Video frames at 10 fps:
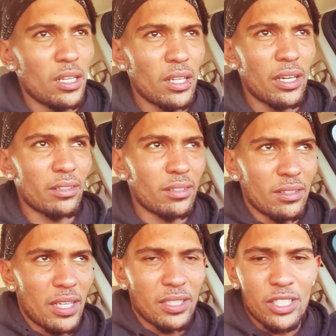Like,
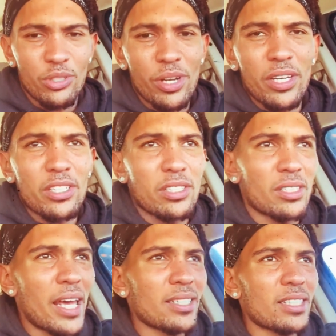it's
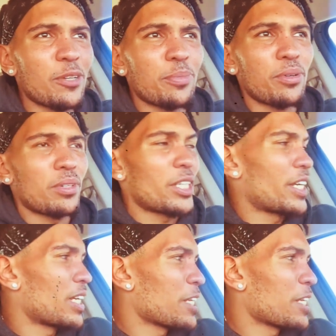that simple. Like,